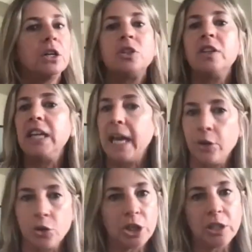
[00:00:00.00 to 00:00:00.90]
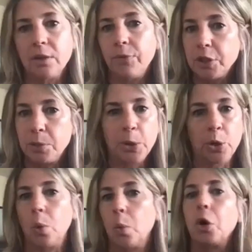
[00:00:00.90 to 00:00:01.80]
to the energies of the
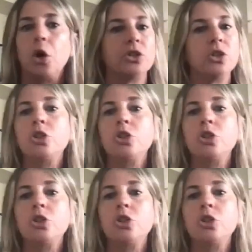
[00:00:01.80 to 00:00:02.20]
spirit world,